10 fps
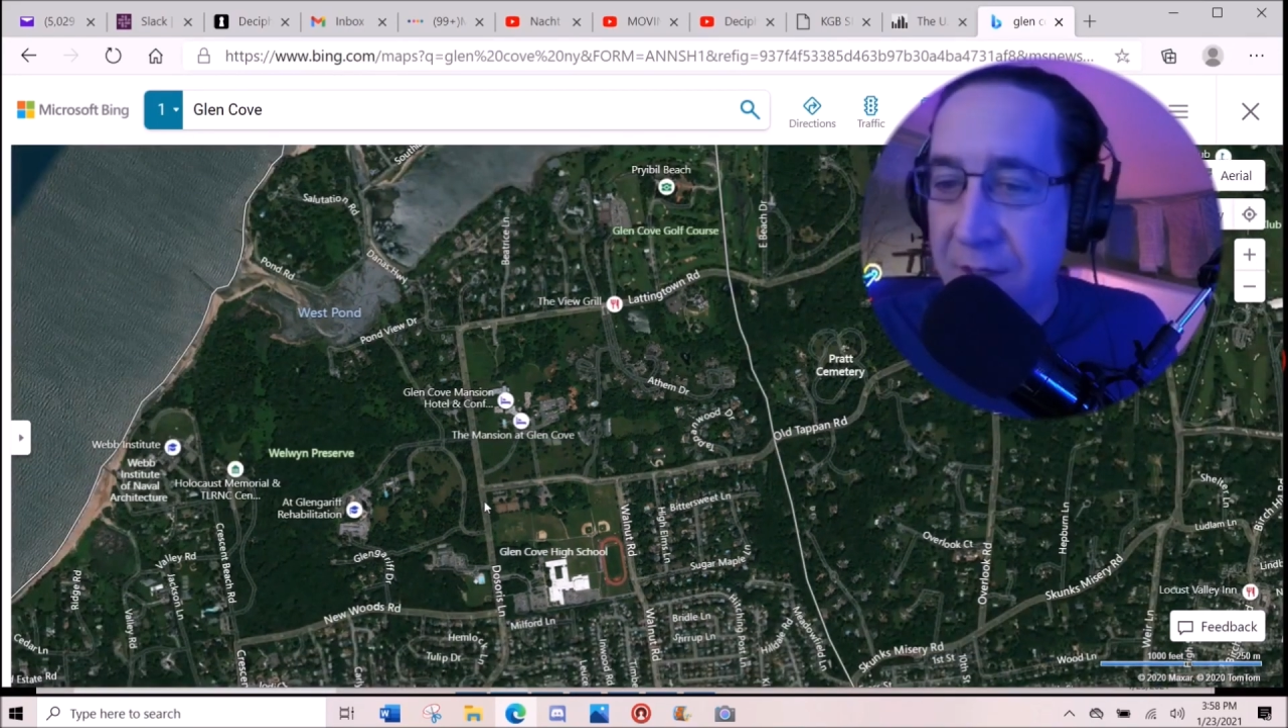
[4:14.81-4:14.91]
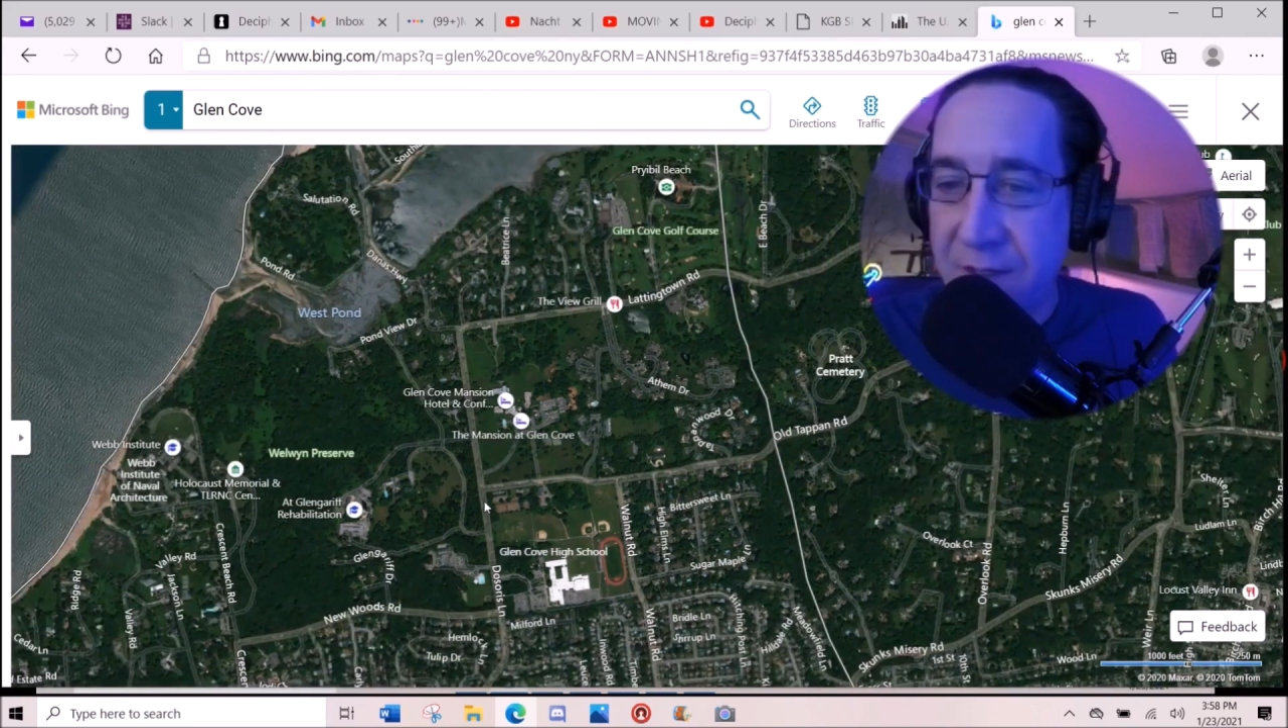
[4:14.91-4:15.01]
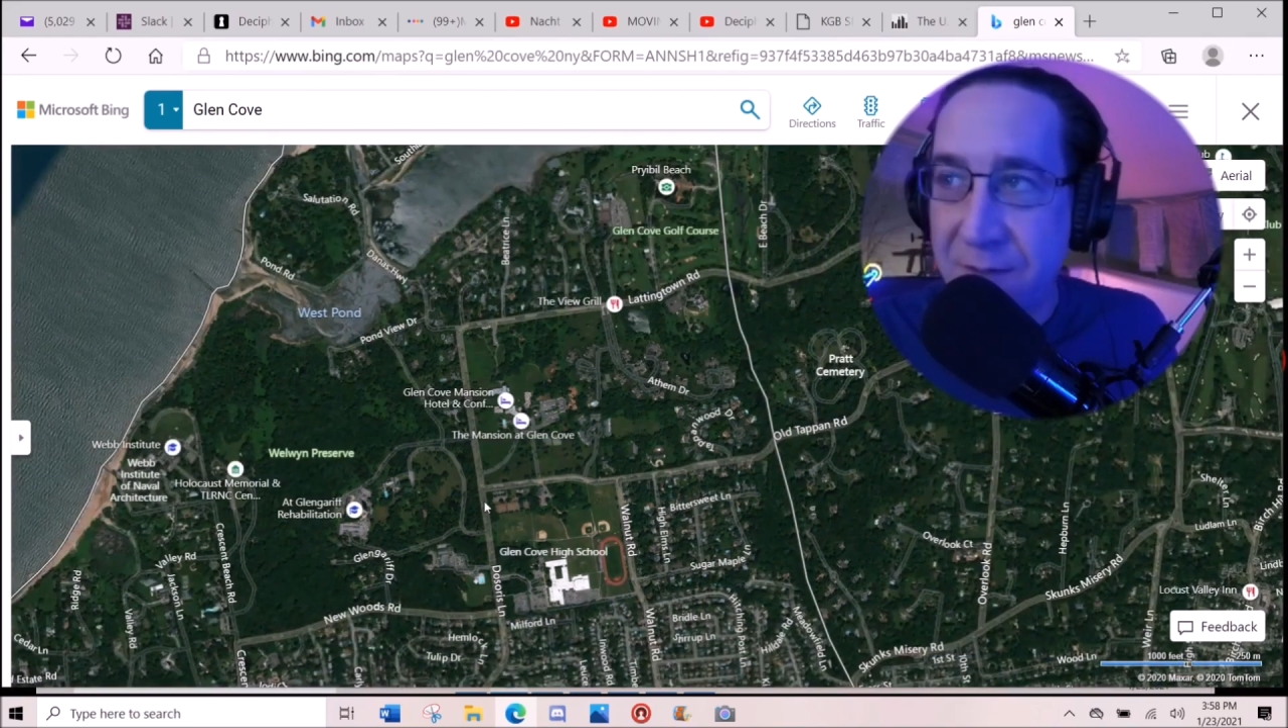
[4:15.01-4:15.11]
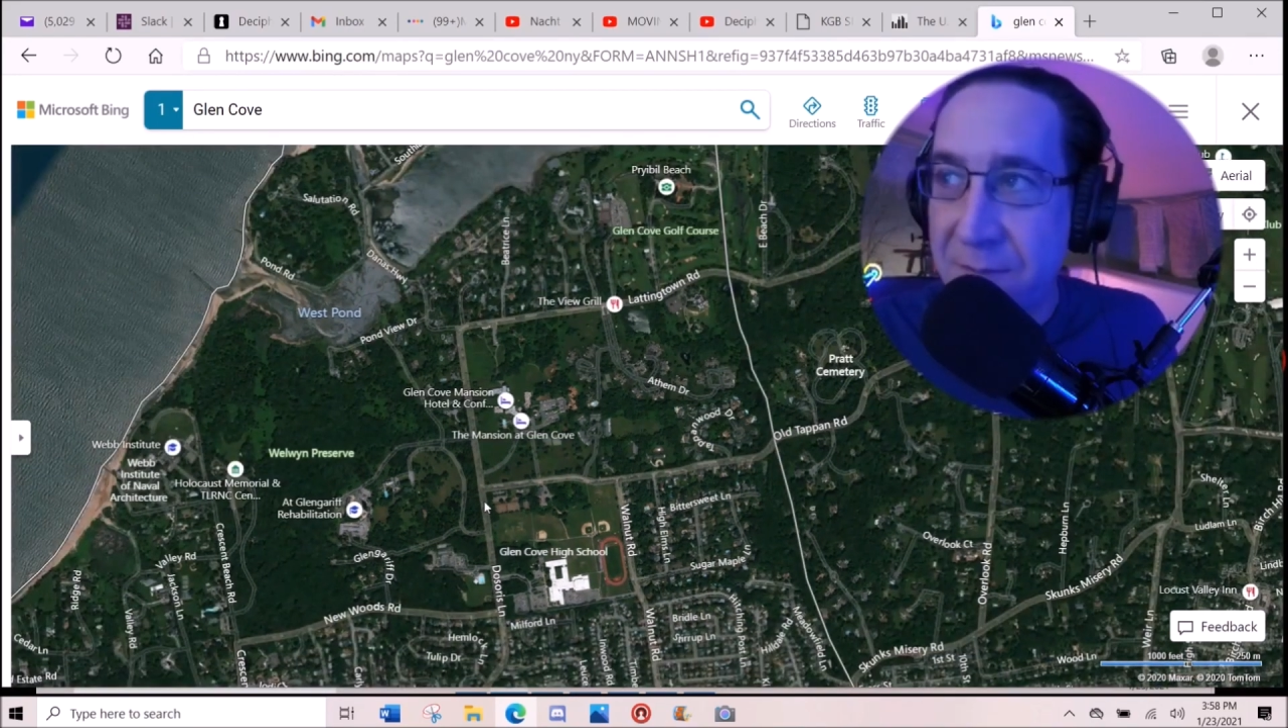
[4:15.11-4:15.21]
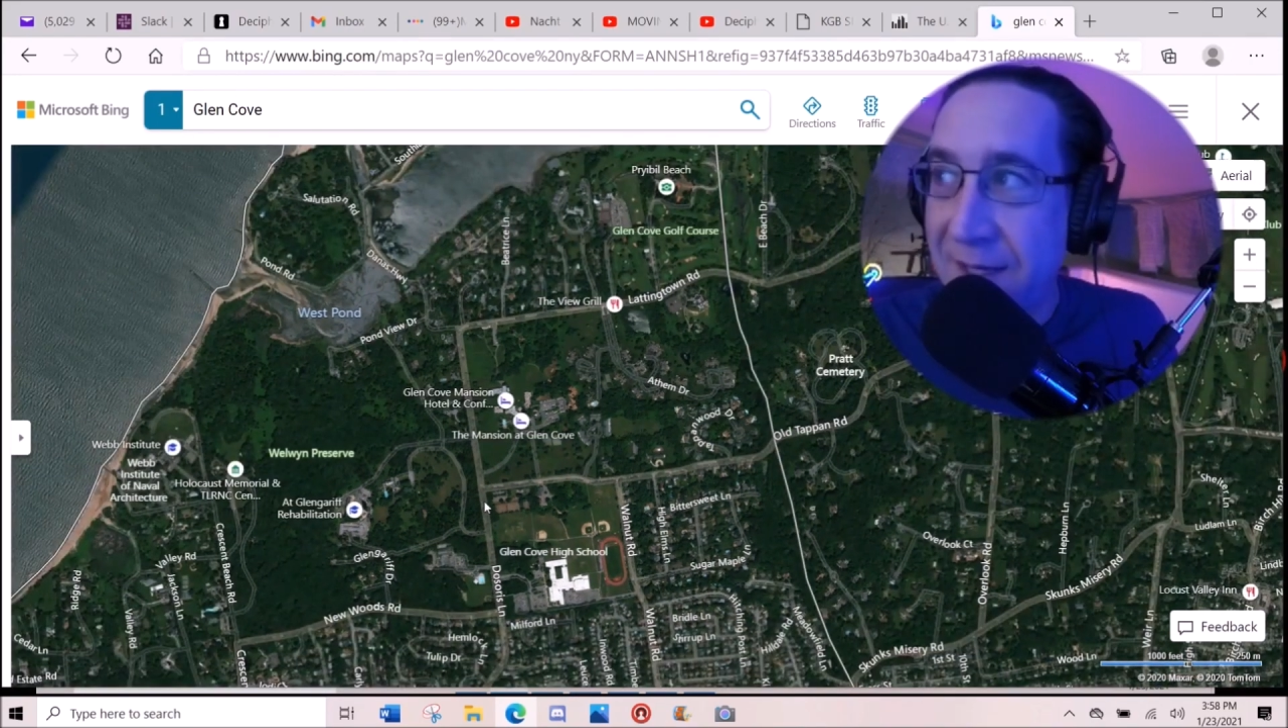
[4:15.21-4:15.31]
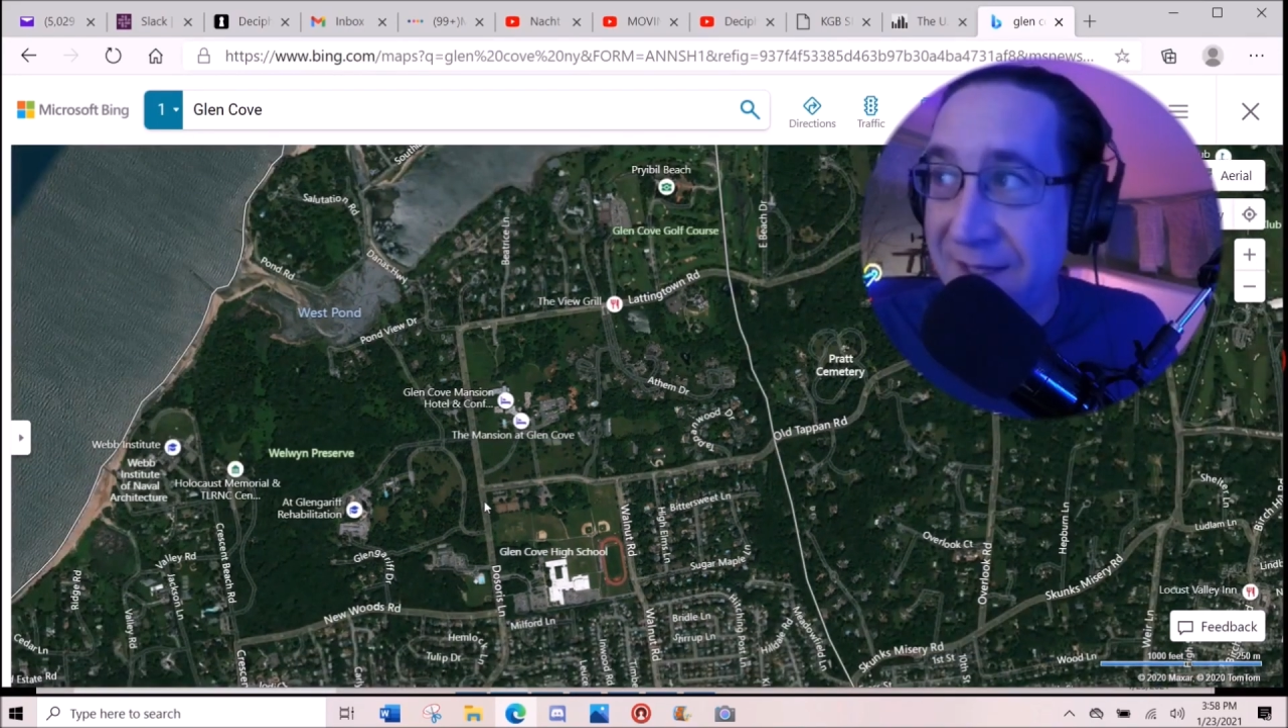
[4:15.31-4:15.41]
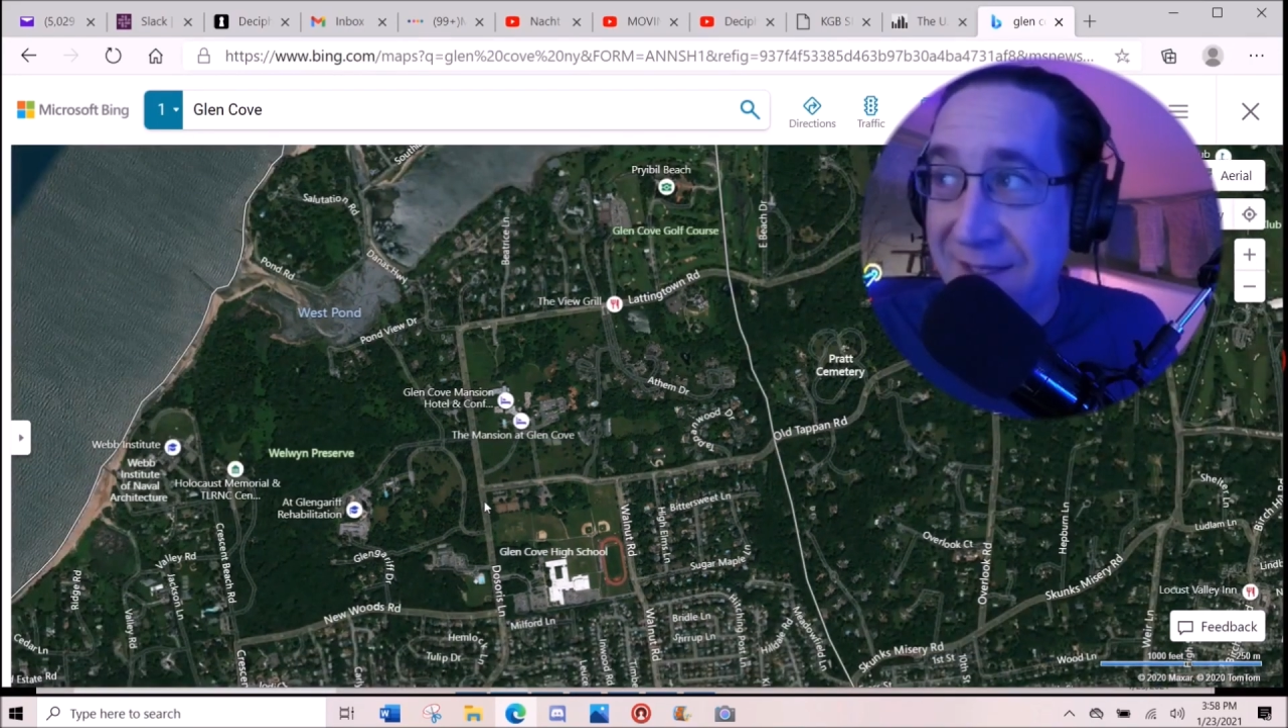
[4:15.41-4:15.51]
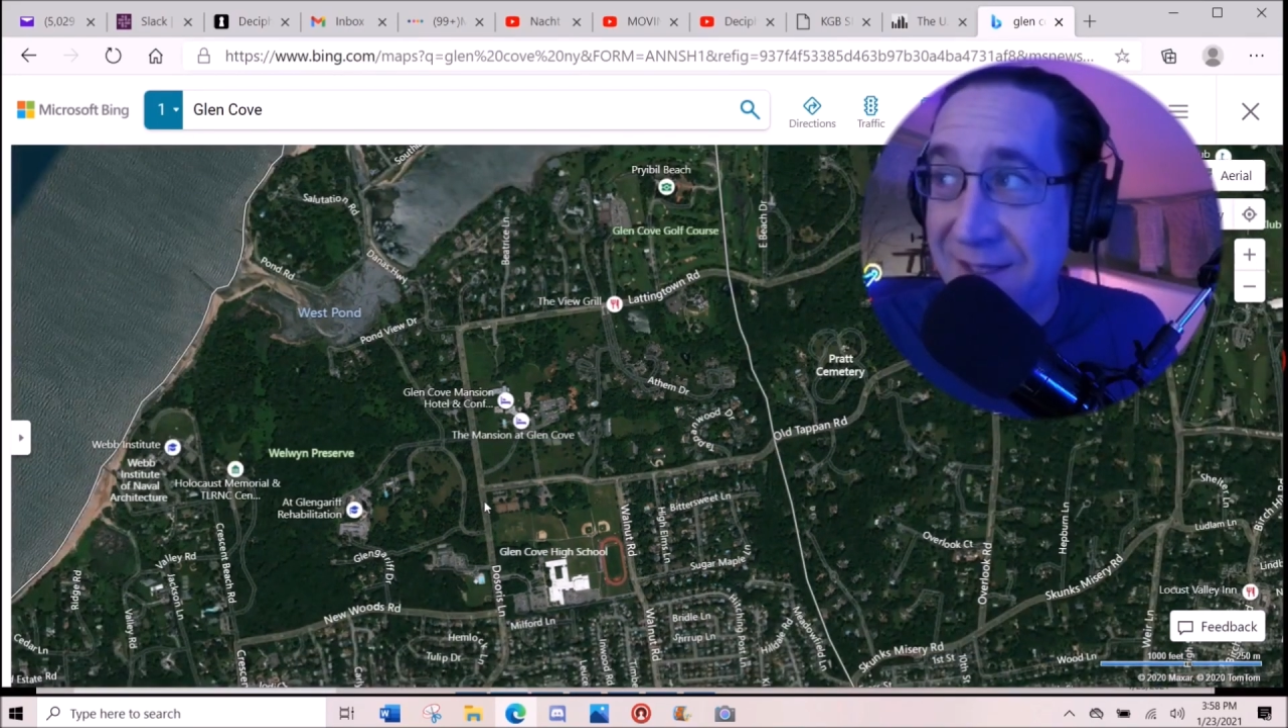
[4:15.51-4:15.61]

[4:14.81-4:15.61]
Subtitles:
this is